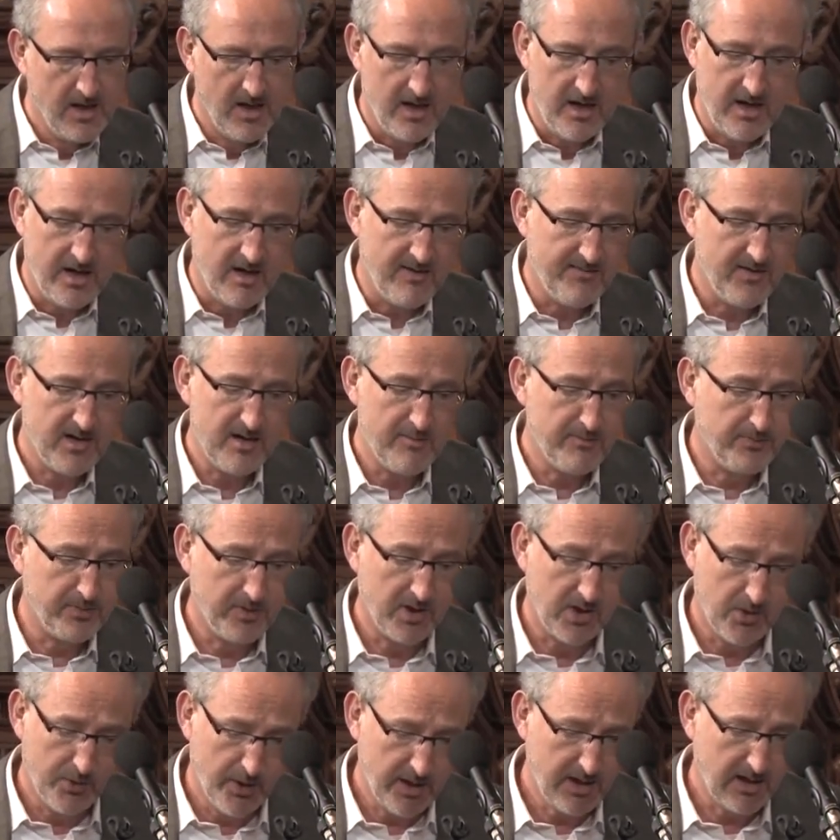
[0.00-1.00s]
And I
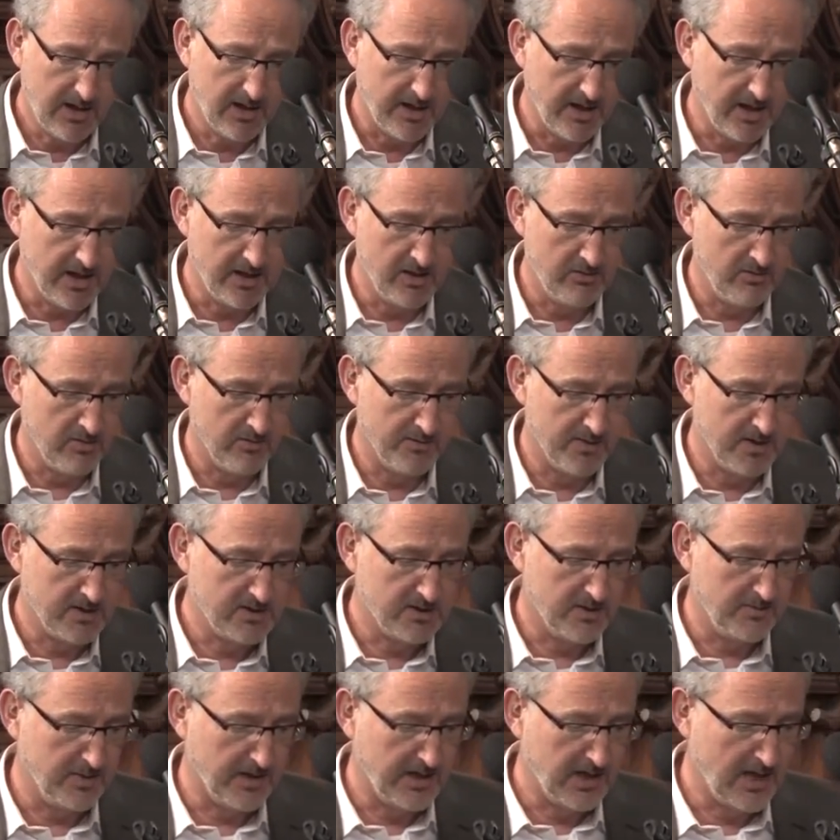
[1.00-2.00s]
very quickly at
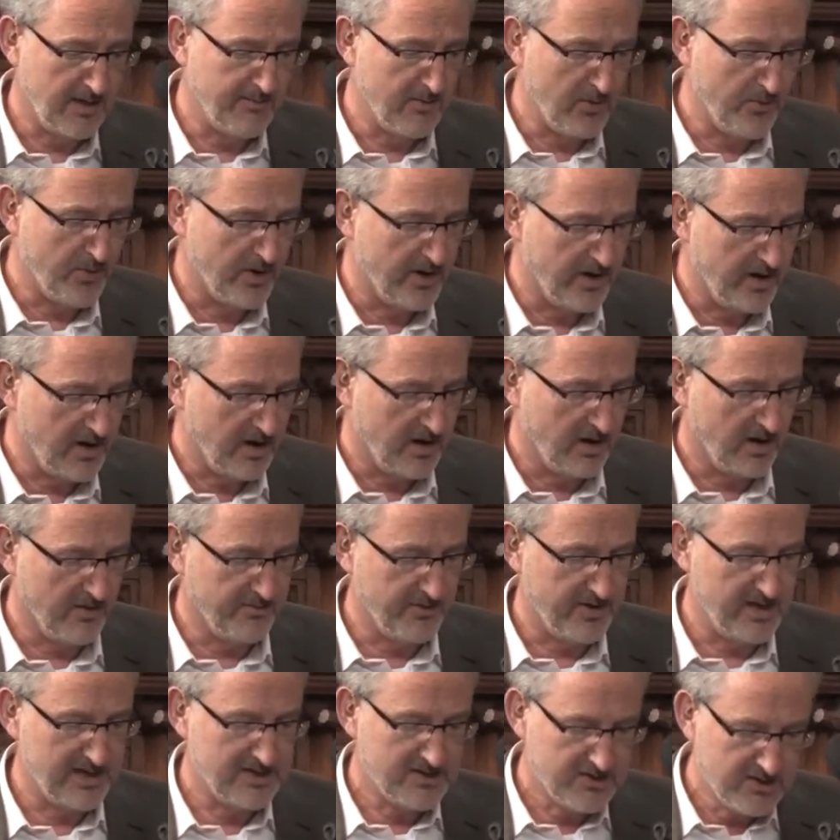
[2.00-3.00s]
university became aware
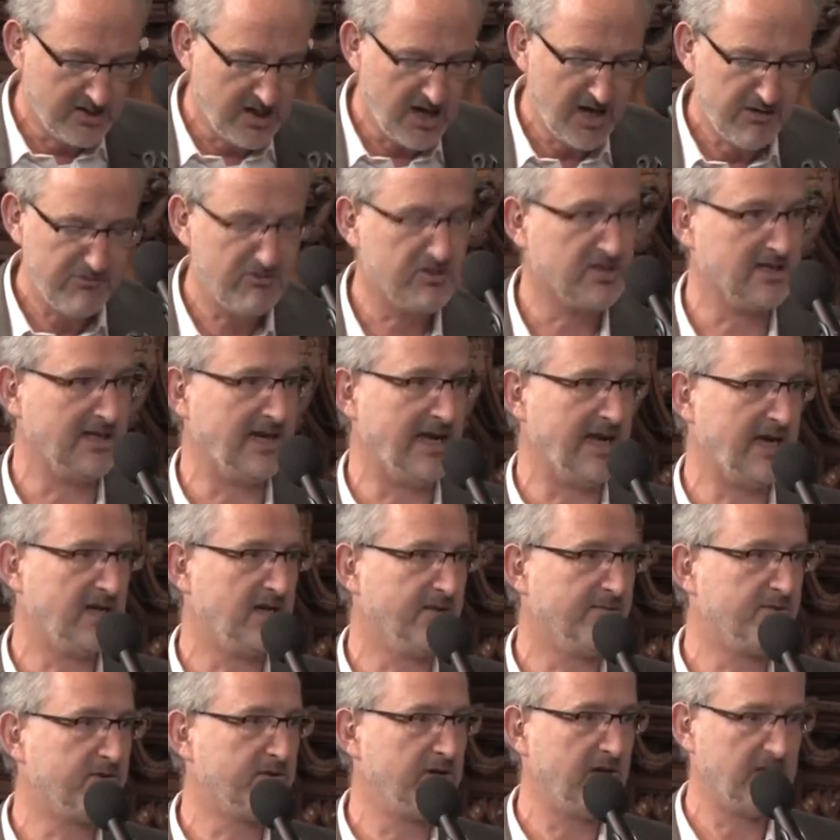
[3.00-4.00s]
of a serious lack
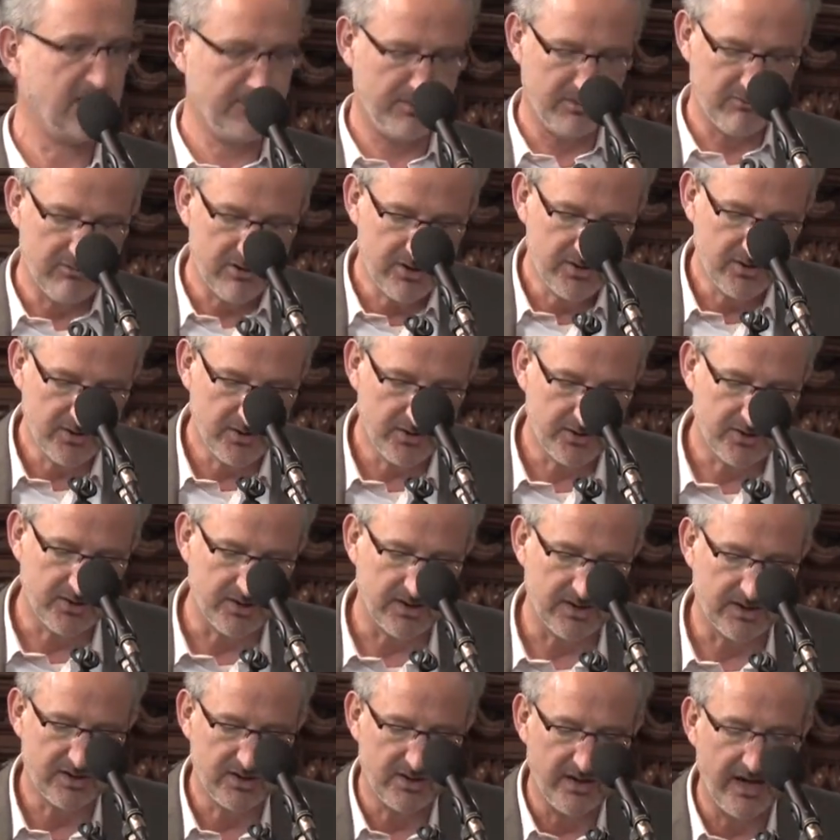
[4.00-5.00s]
of credible
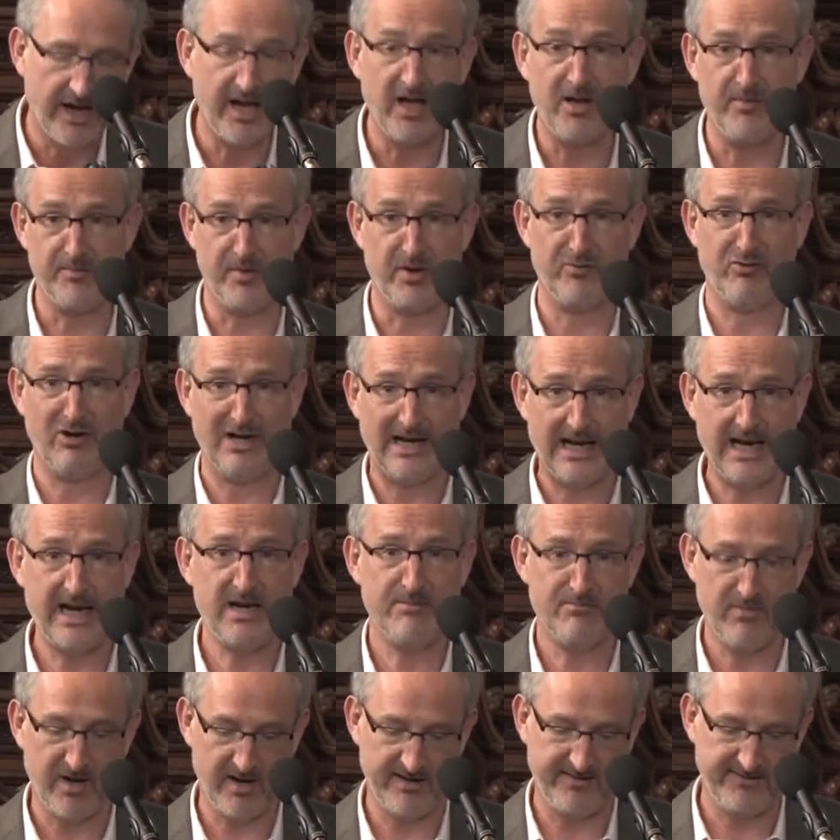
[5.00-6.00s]
resources to help me
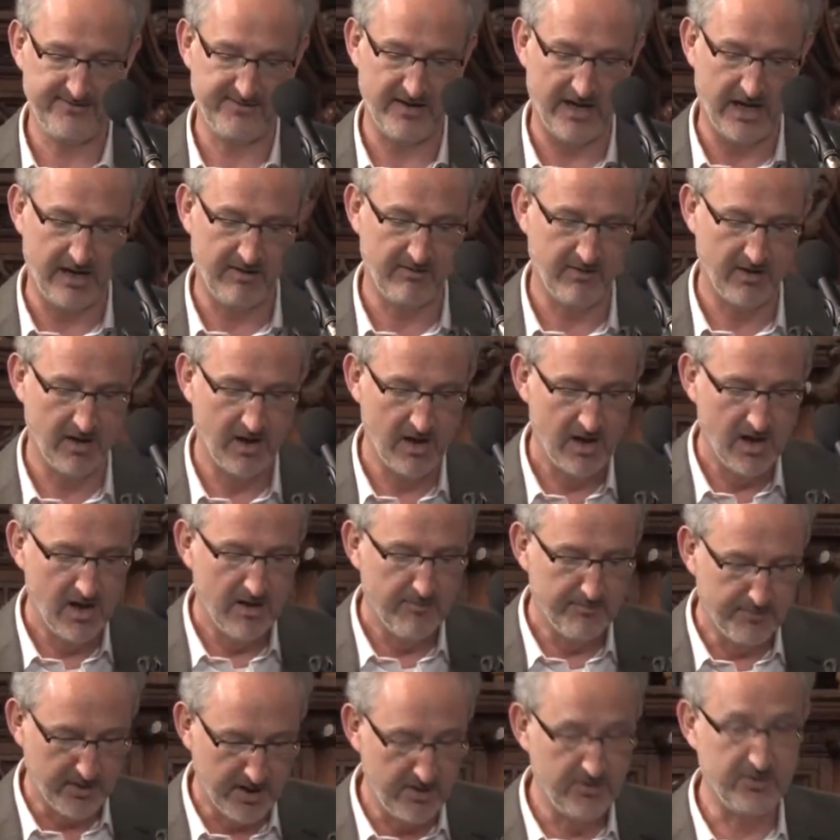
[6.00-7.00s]
relate my faith
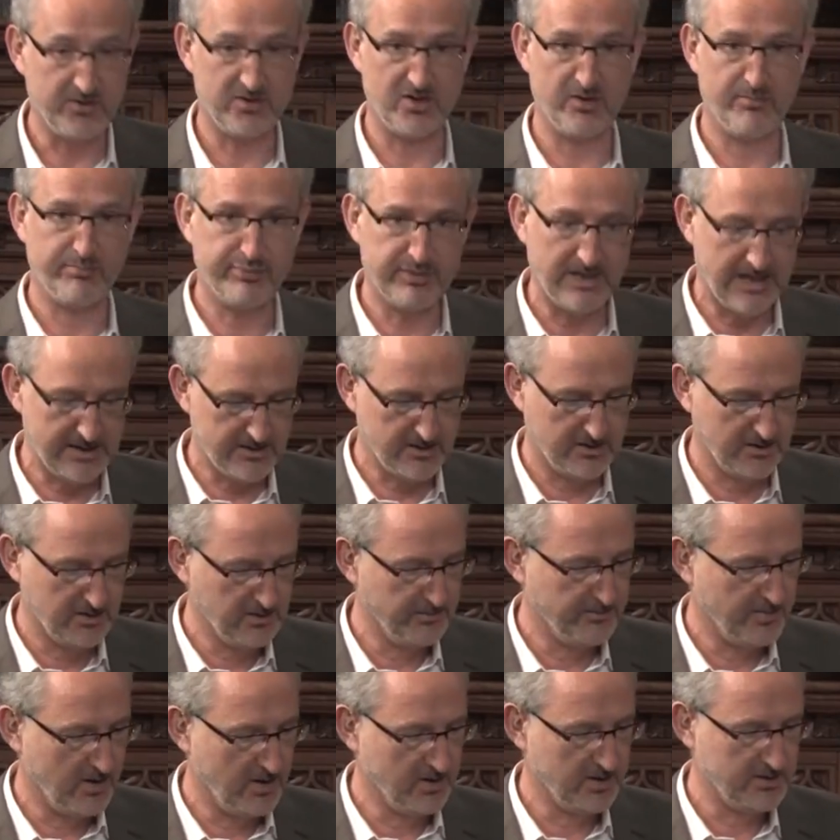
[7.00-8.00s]
both to practical
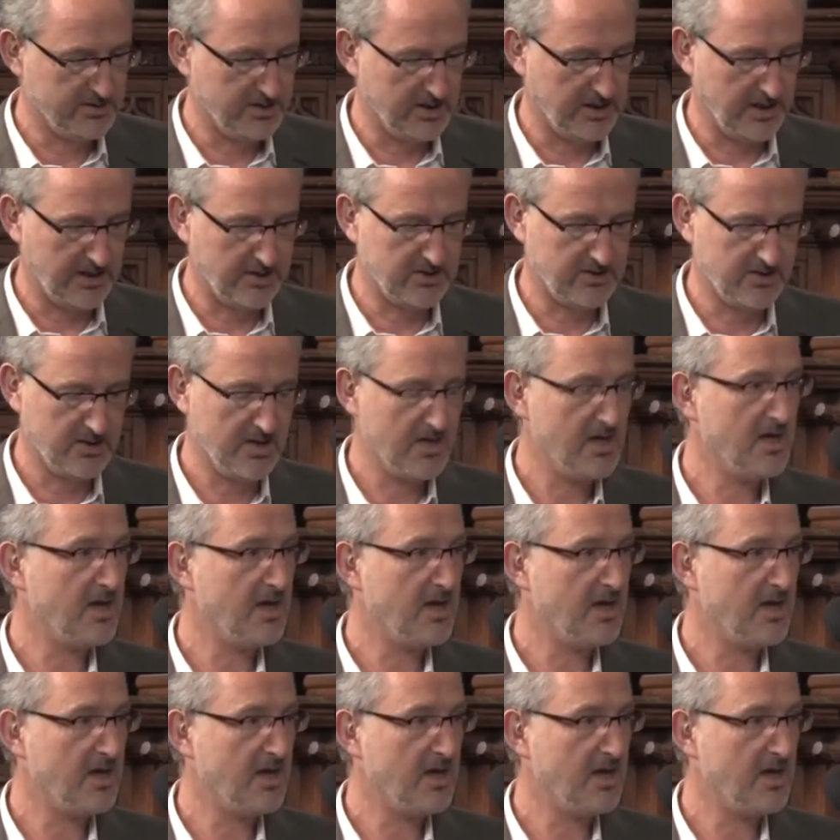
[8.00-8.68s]
politics